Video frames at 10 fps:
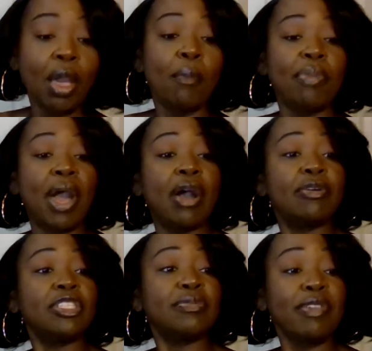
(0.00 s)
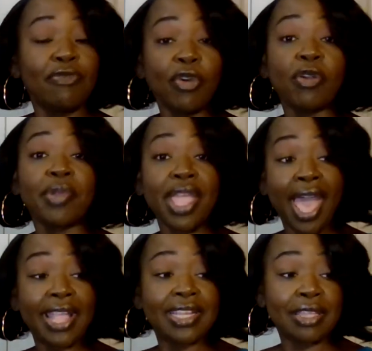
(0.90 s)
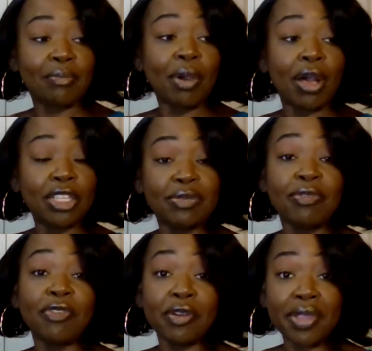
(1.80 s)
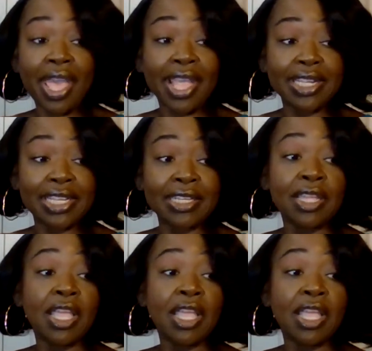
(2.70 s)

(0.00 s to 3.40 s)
pause before reacting. Pause before reacting.